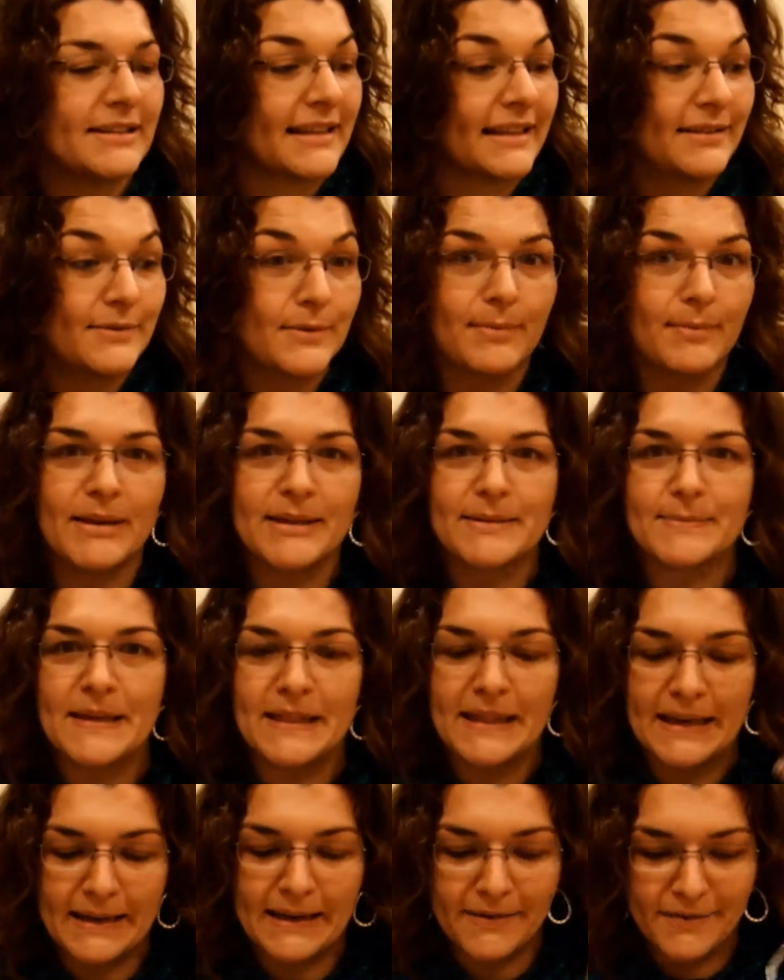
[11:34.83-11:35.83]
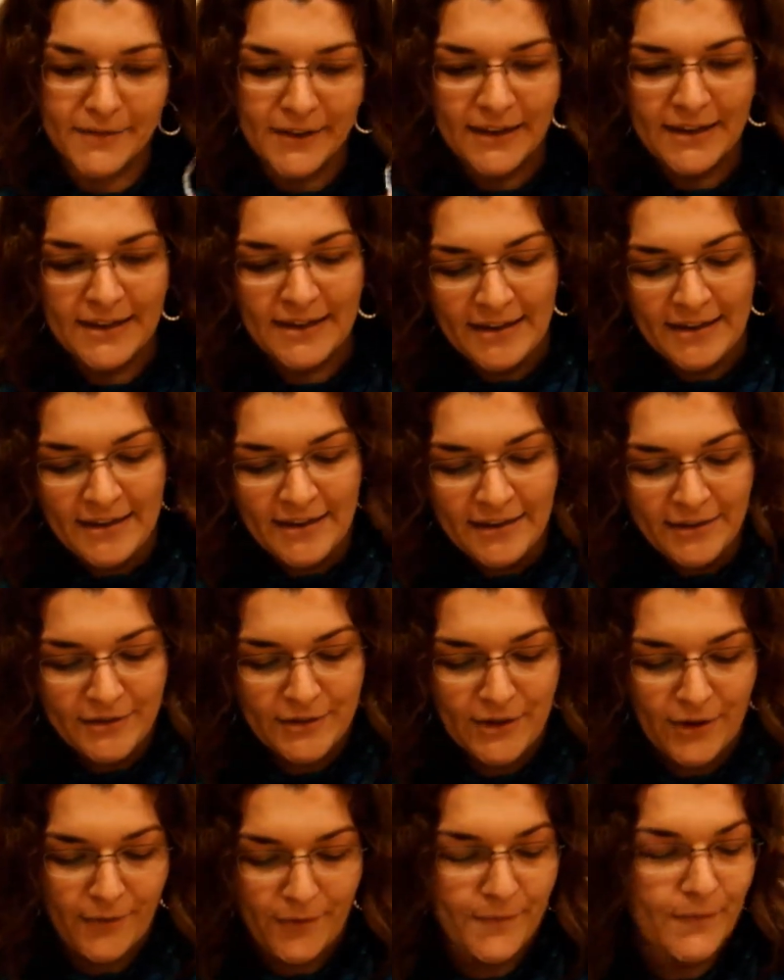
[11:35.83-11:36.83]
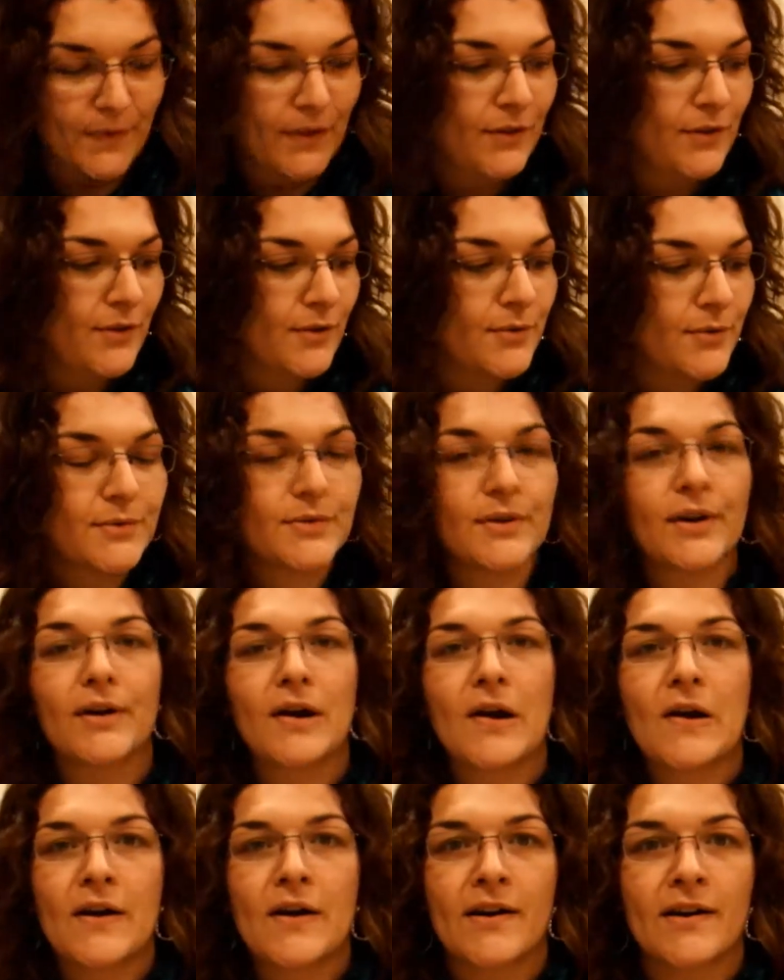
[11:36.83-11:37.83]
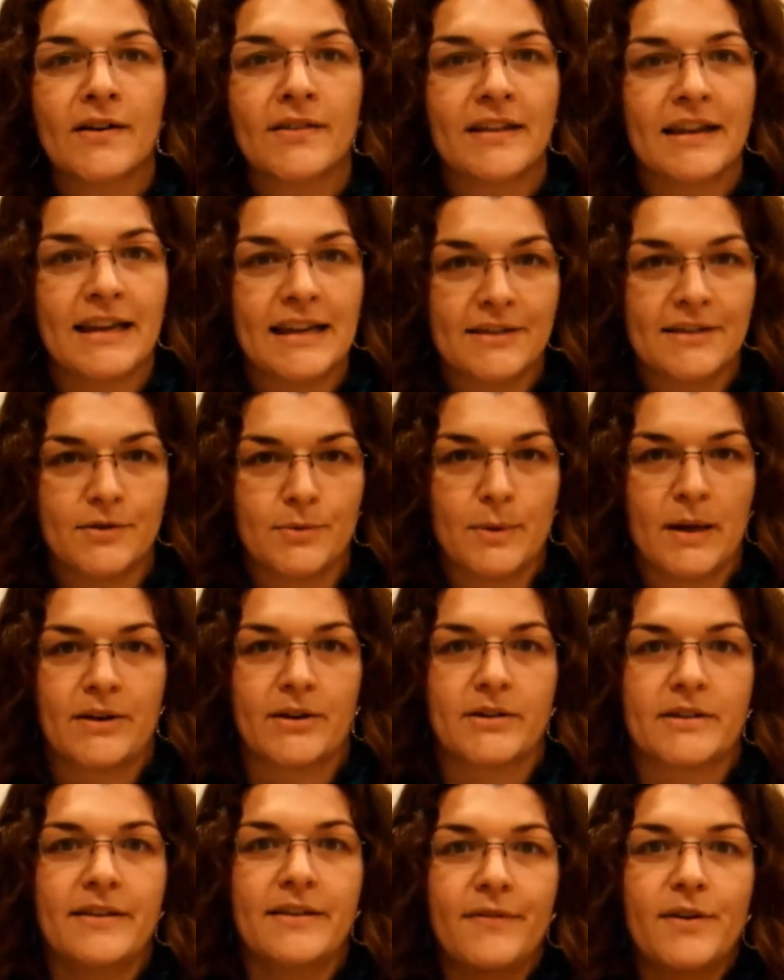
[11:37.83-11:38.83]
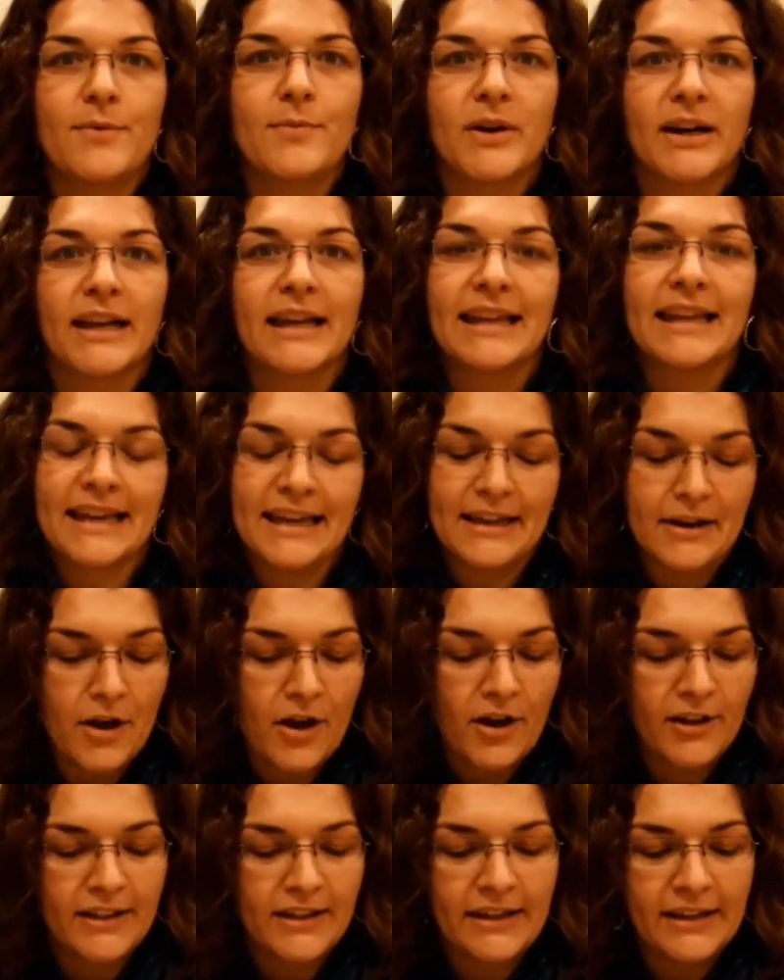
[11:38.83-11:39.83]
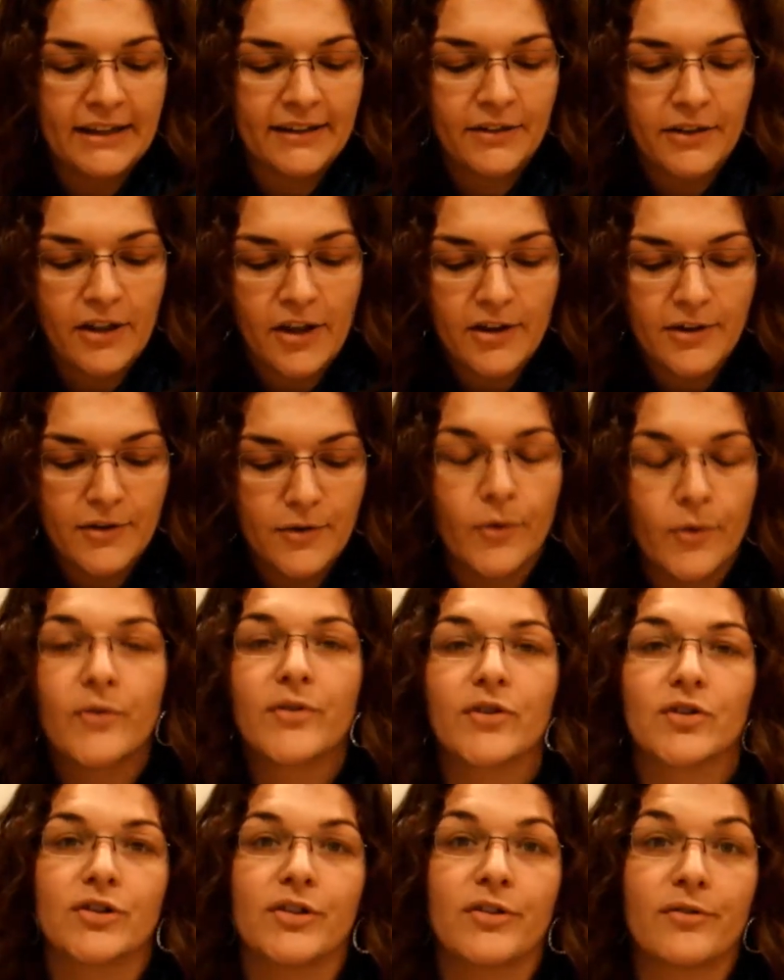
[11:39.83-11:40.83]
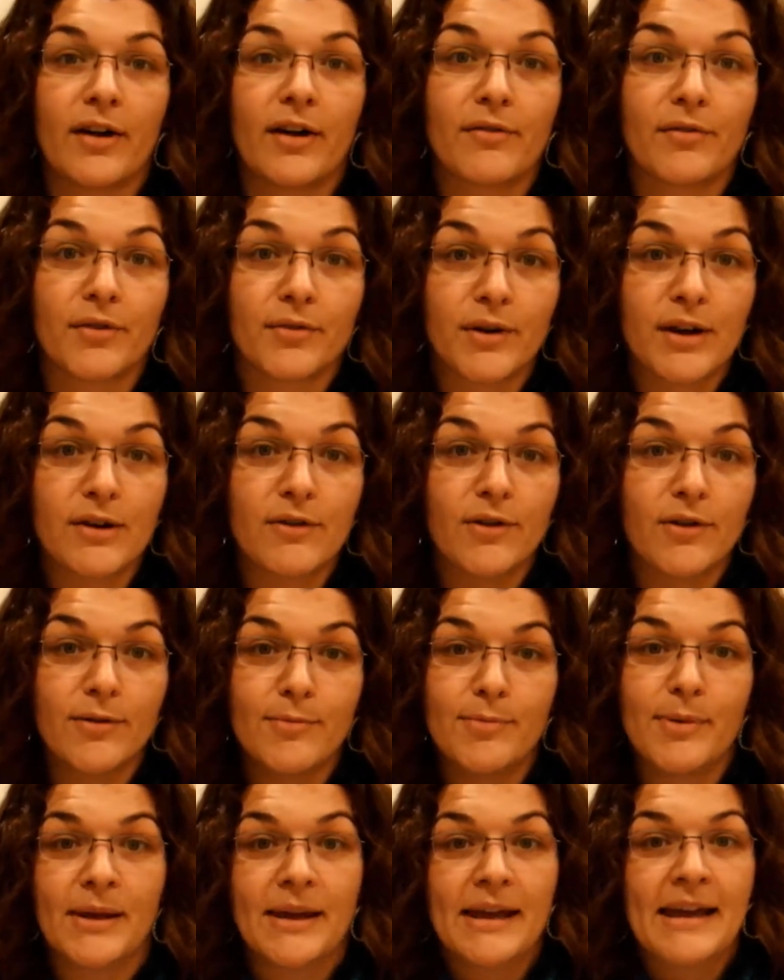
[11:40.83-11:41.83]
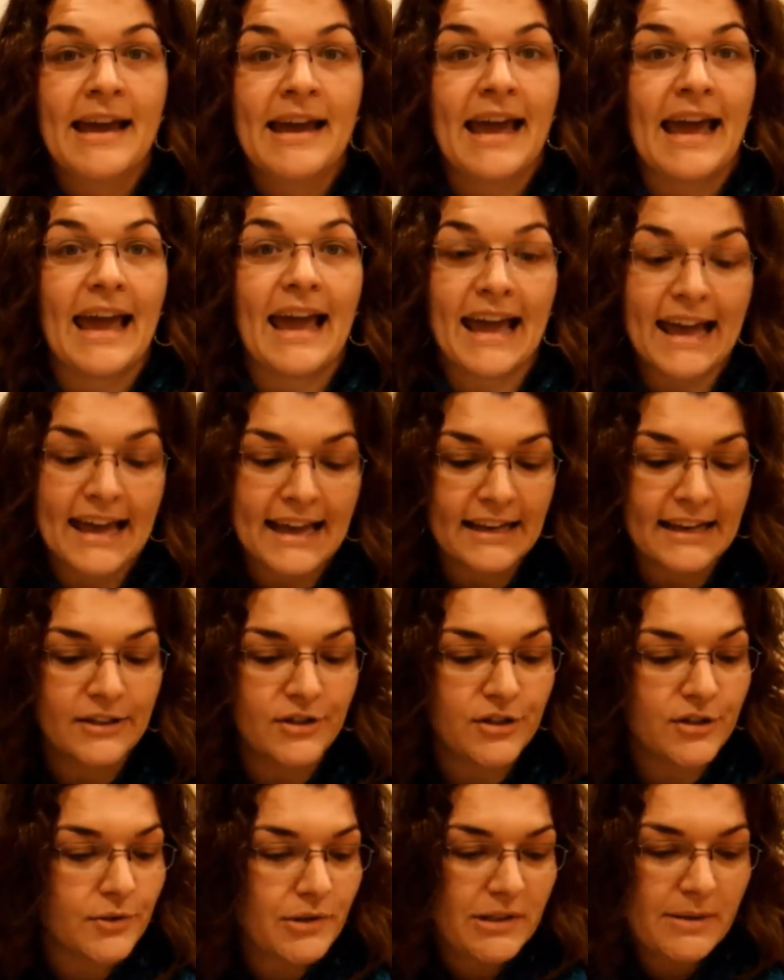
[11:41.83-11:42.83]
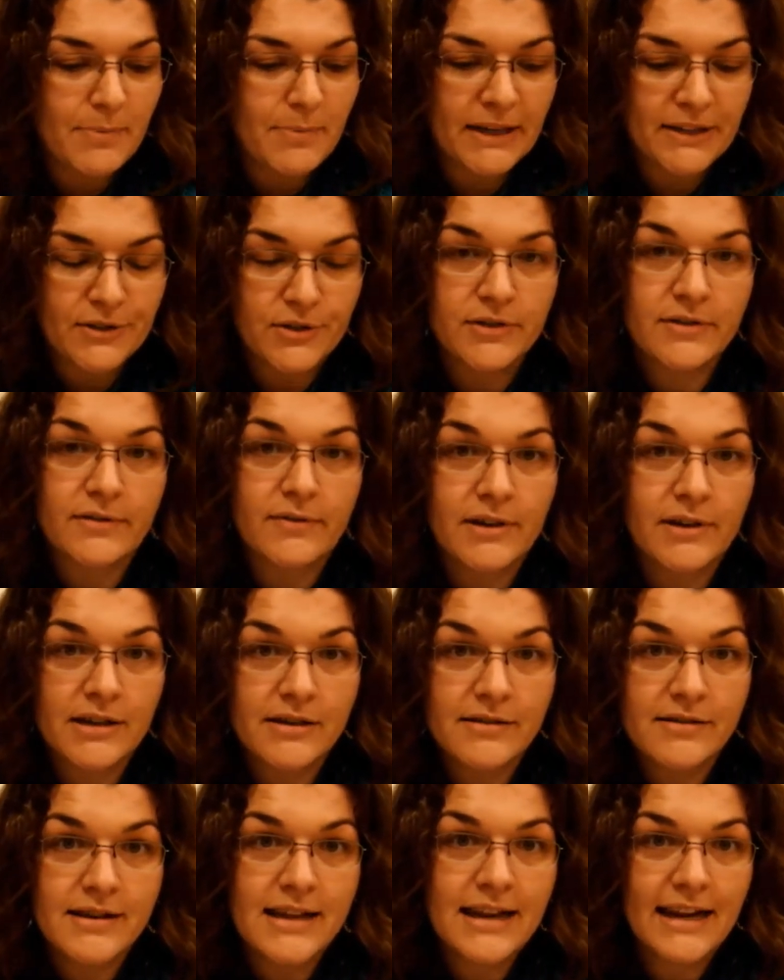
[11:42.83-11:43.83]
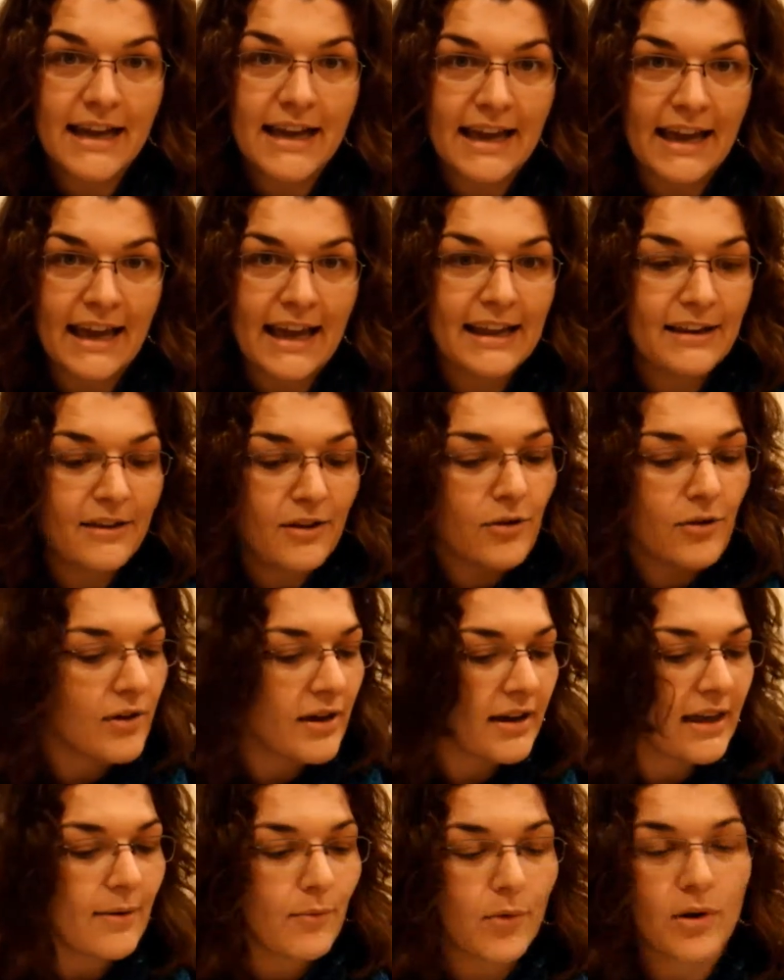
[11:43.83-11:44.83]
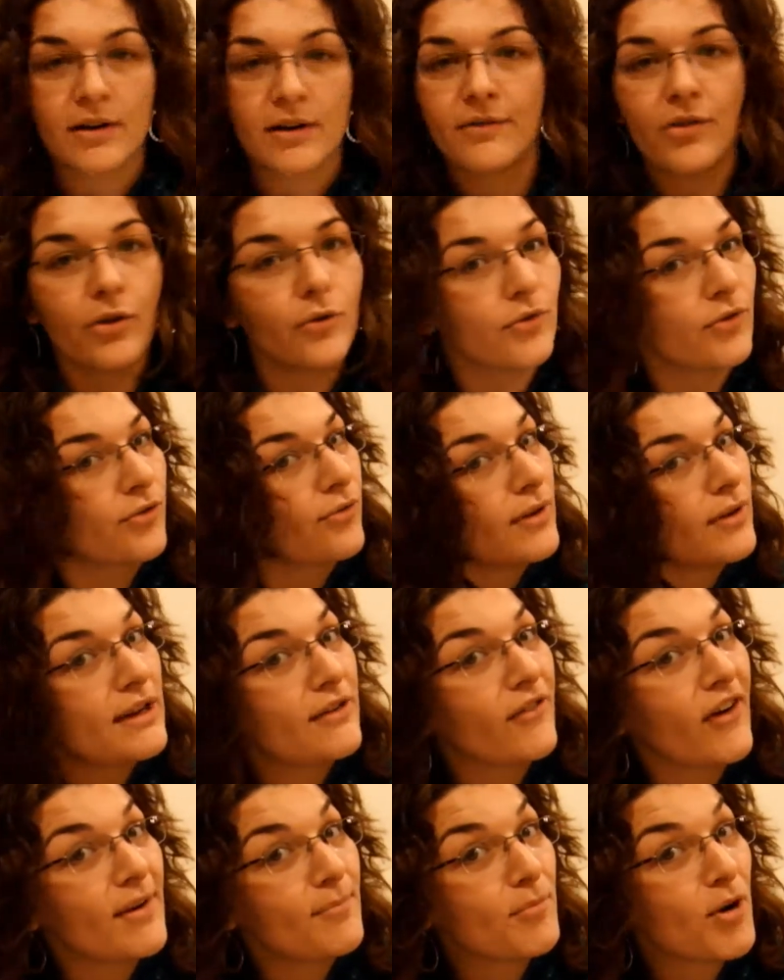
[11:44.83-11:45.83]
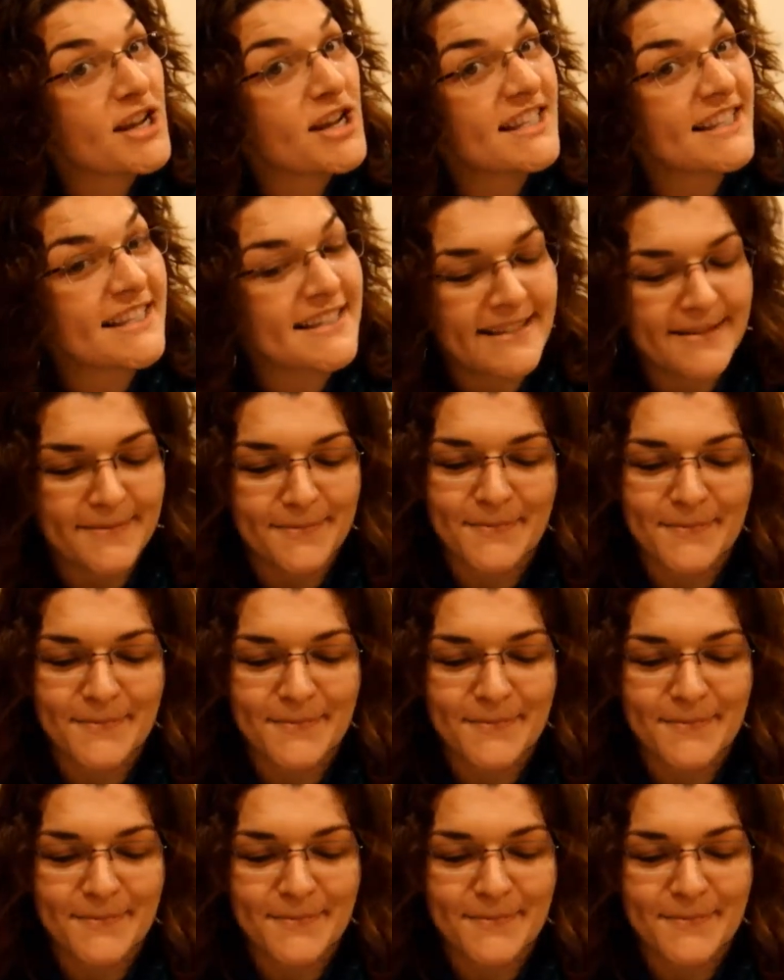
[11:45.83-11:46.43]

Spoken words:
That's what it makes me think of. So those are the kids sweaters. If you want to get in on the knit along, go over to the Ravelry group and show some pictures of what you're knitting and you could get one of those three great prizes.